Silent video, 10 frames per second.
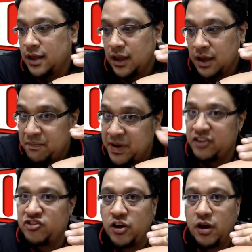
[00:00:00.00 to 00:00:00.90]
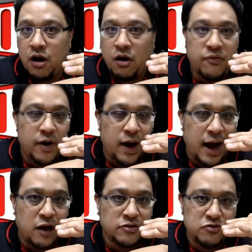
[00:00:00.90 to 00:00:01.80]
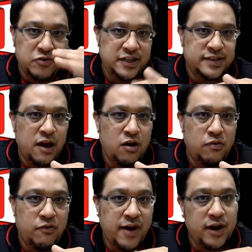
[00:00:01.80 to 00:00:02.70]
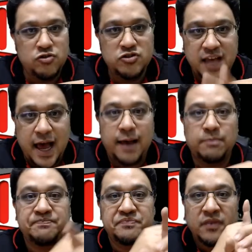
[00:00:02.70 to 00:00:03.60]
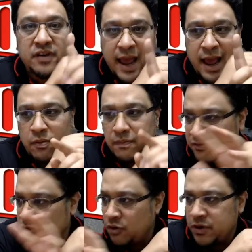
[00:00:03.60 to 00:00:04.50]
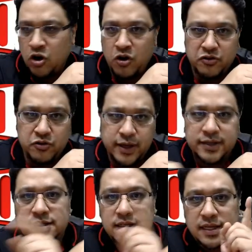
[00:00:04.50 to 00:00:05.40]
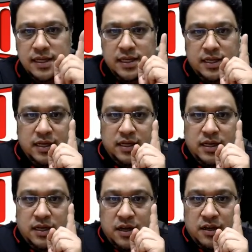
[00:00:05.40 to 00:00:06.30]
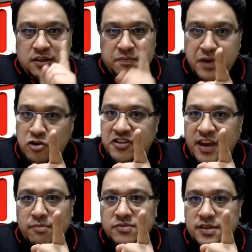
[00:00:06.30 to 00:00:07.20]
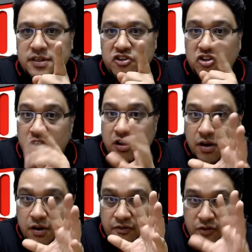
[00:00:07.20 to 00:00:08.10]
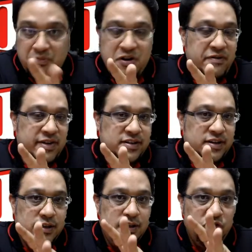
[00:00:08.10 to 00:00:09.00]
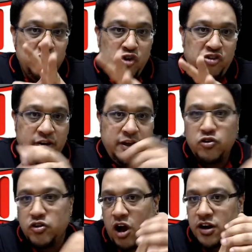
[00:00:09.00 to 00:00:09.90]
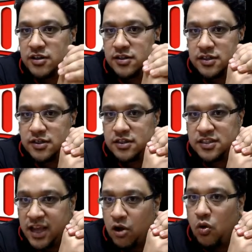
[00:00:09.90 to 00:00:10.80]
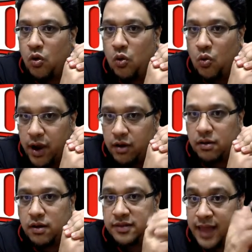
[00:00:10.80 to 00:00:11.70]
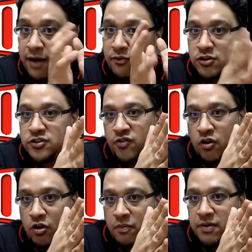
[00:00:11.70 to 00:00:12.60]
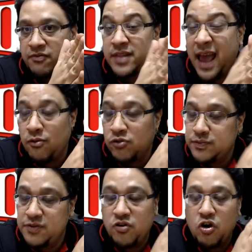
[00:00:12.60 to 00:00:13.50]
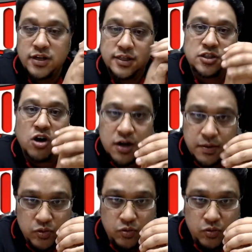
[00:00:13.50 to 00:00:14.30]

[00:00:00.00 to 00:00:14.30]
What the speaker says: picture of how the resale values are. Now, before we go into this, museums from previous years usually do not sell well. That was before the soccer boom.